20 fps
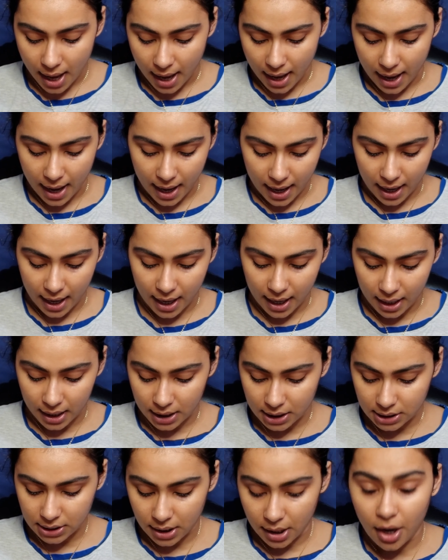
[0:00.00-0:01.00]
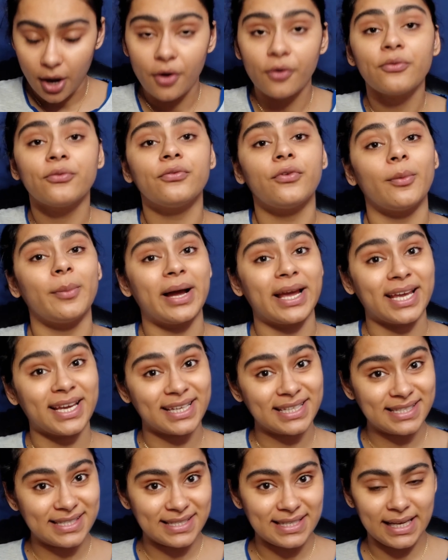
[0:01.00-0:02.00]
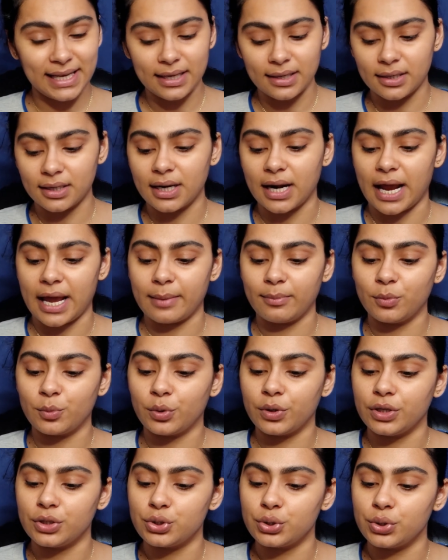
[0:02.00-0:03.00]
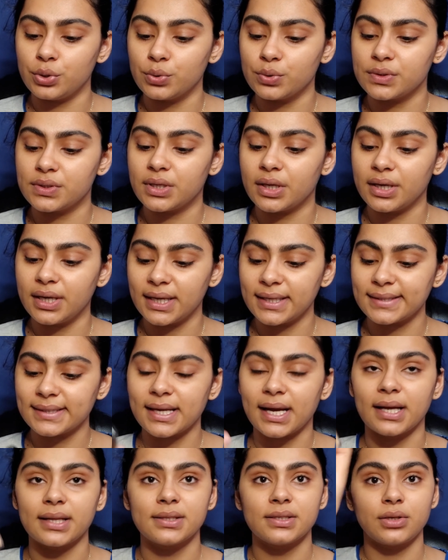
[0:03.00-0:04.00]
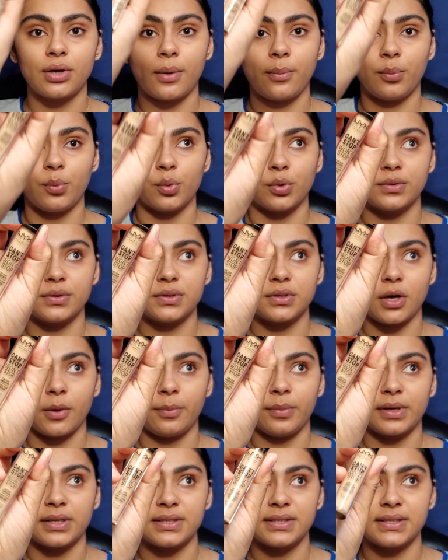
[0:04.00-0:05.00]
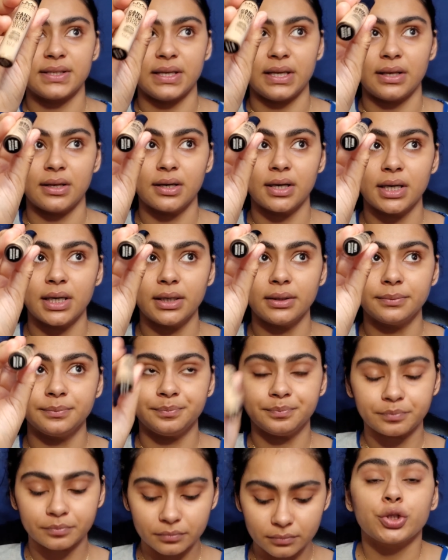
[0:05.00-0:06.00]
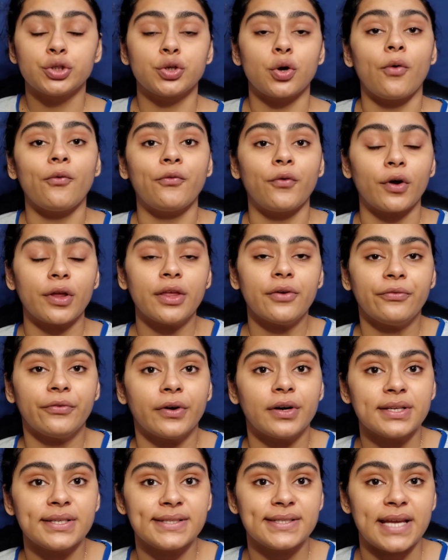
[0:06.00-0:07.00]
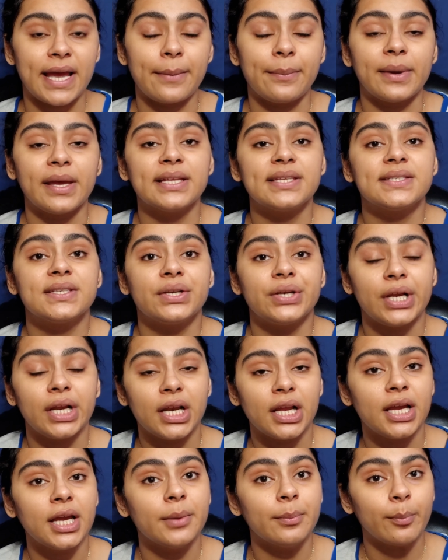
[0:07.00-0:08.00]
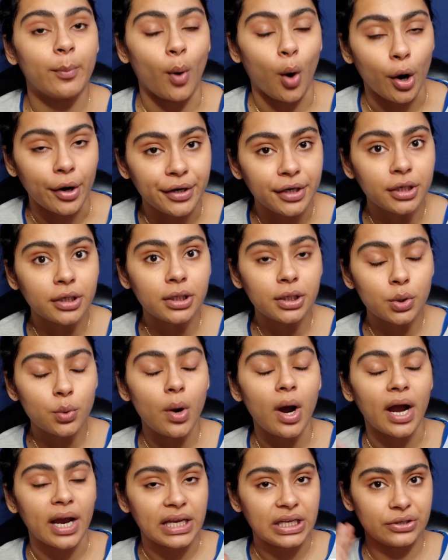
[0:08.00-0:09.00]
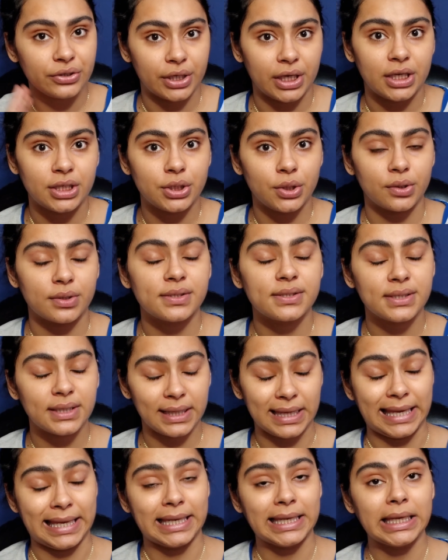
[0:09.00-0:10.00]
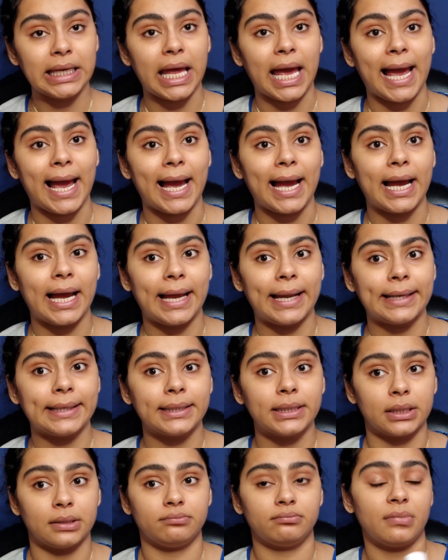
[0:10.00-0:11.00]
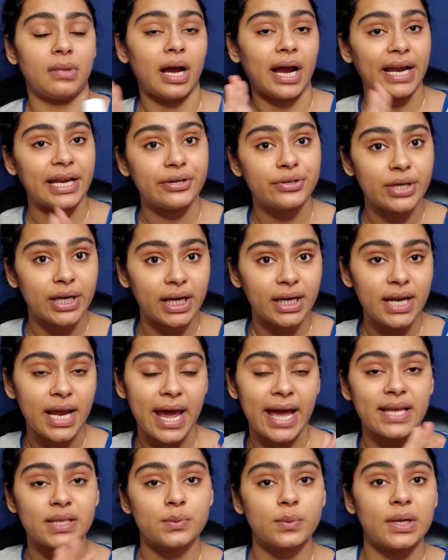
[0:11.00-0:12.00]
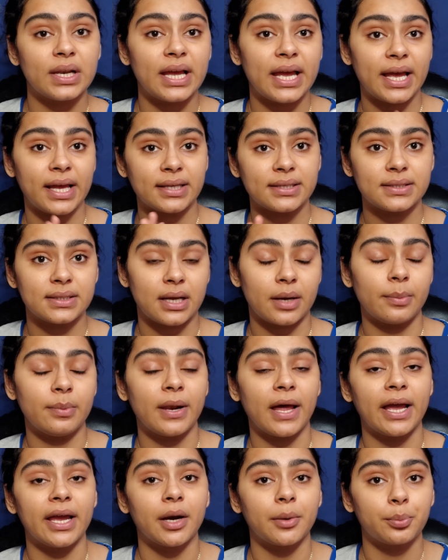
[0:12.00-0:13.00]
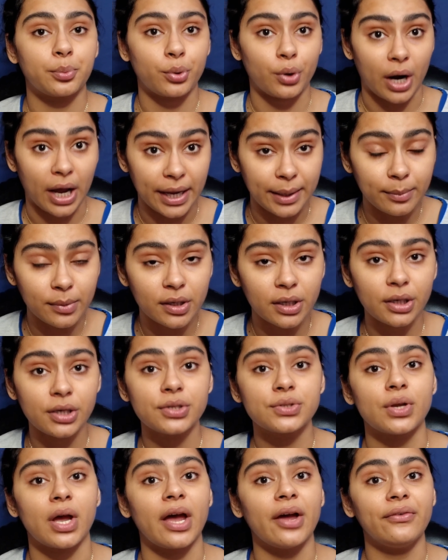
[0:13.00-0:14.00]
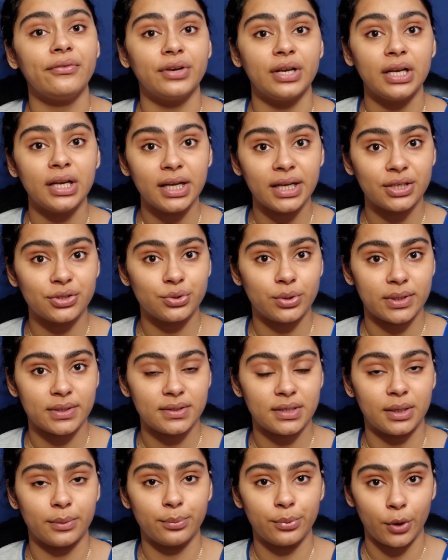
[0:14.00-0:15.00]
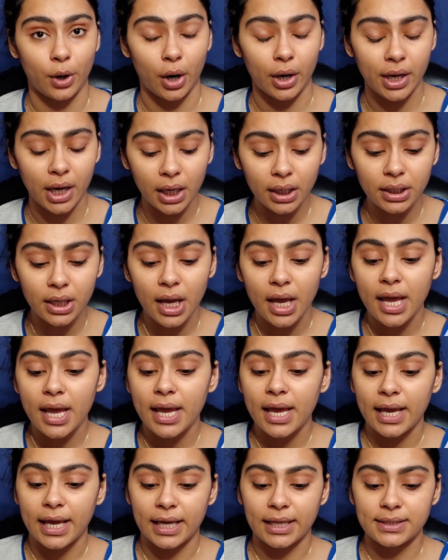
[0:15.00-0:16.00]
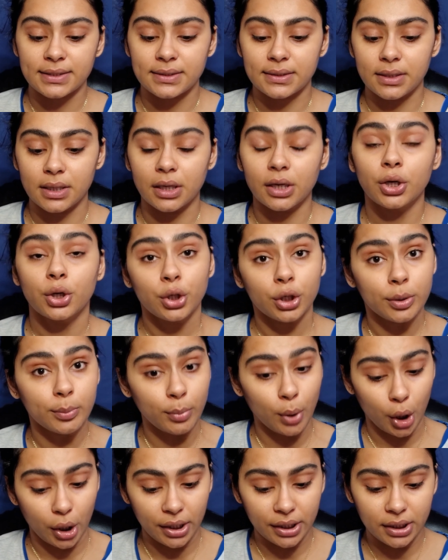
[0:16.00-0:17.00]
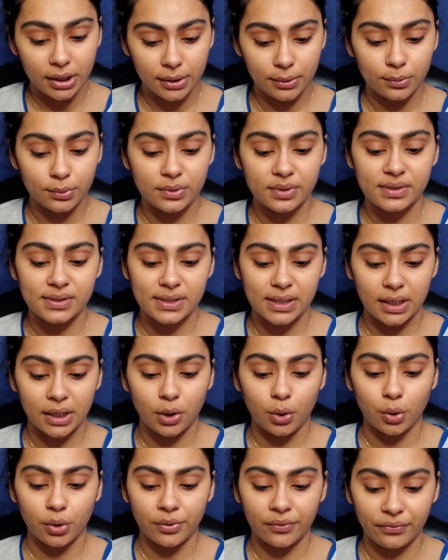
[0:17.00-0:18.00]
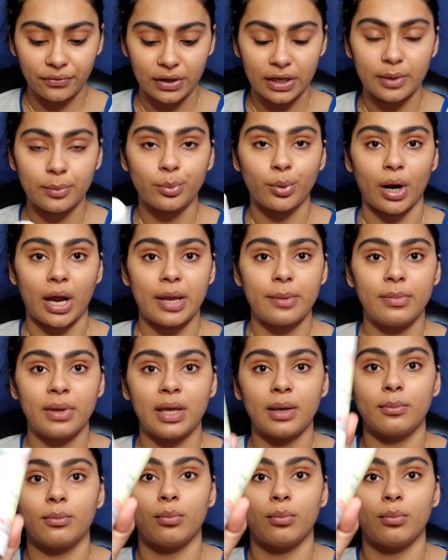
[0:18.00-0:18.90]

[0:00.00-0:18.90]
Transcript: And for my concealer, I'm going to use the NYX Can't Stop Won't Stop concealer. So for the first step, it's really important to hydrate your skin and hydrate as well as apply a primer. So I have really interesting product. It's the Good Molecule silicone free priming